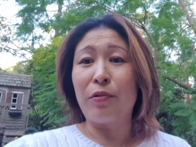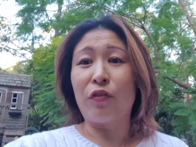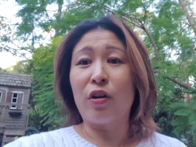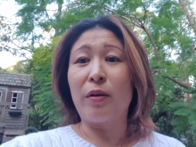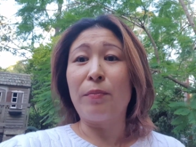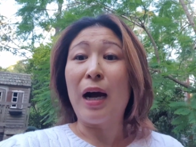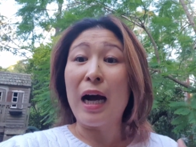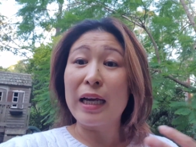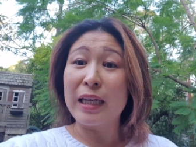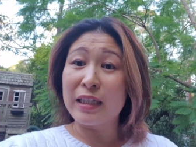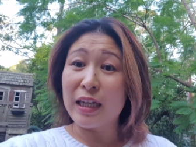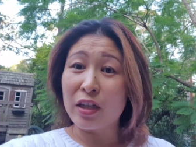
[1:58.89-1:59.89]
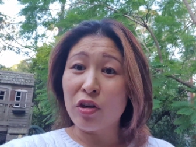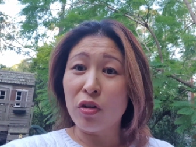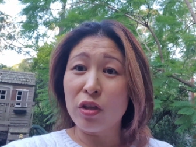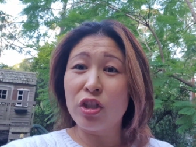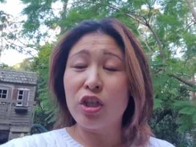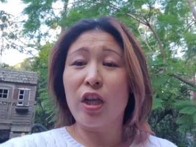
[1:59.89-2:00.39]
if they're in parking
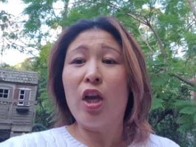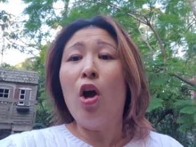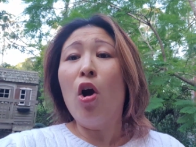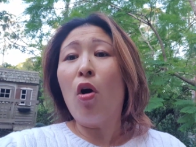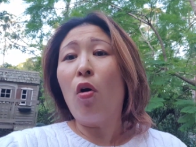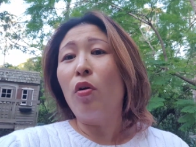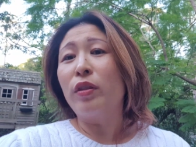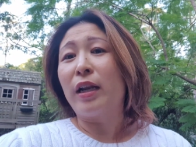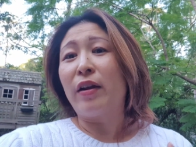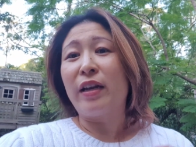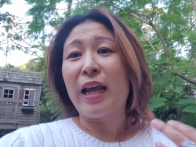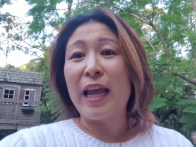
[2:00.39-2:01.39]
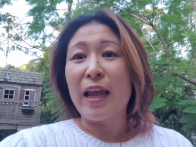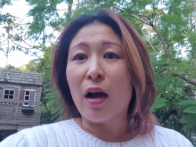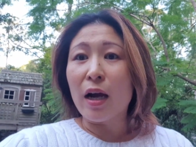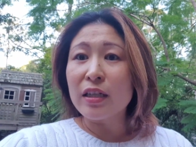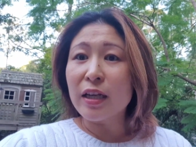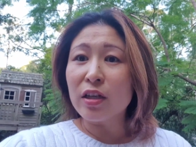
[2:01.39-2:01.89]
technology or they're in
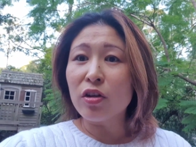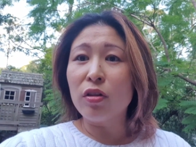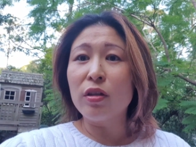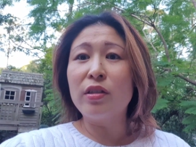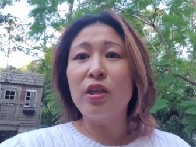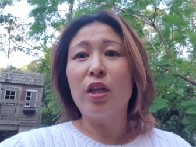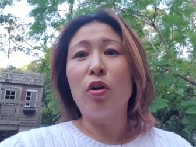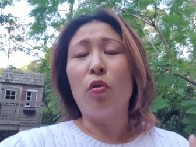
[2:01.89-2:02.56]
AI technology